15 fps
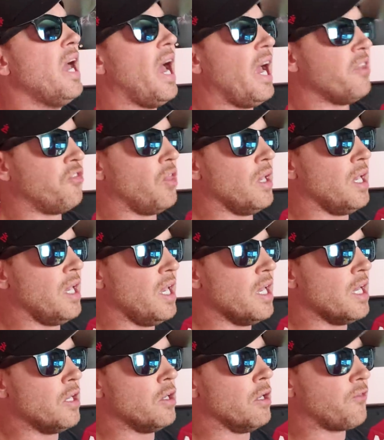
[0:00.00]
at the
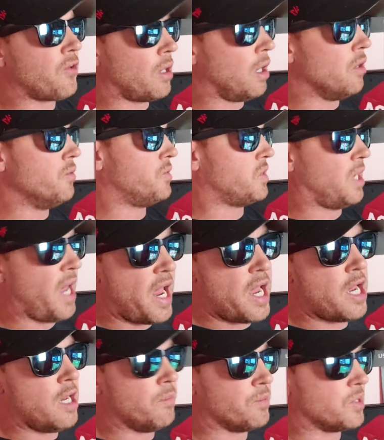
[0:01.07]
end of close
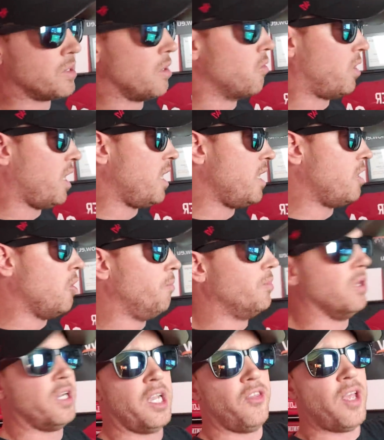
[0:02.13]
games, okay? Go
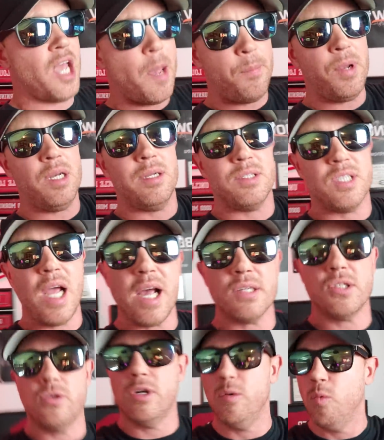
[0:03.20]
look at the epic
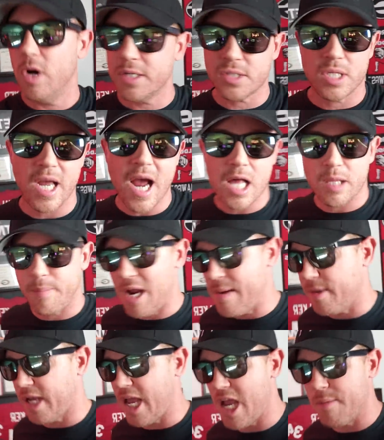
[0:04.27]
disaster that was the
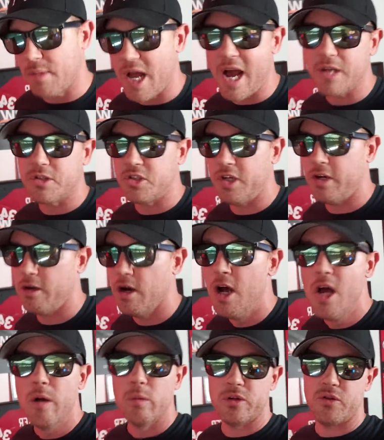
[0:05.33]
Alabama game last year
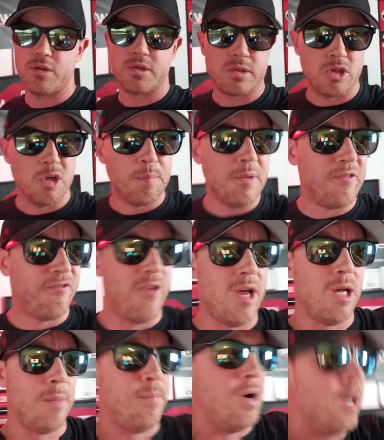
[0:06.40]
with the stupid
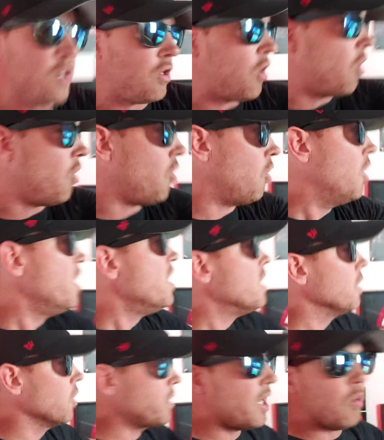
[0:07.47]
fake punt call.
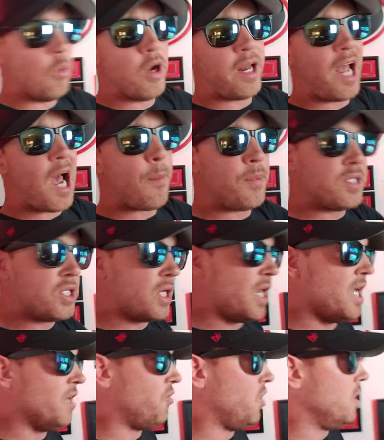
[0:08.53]
Look at what happened
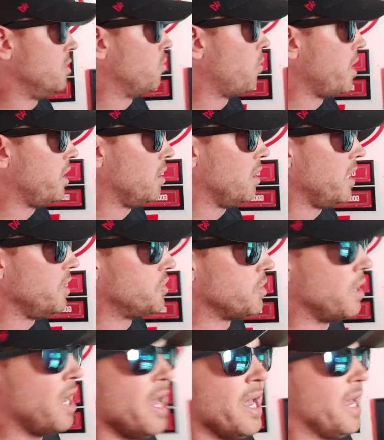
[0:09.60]
today at the end of
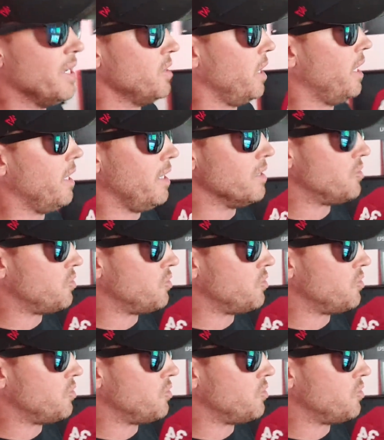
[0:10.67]
regulation. He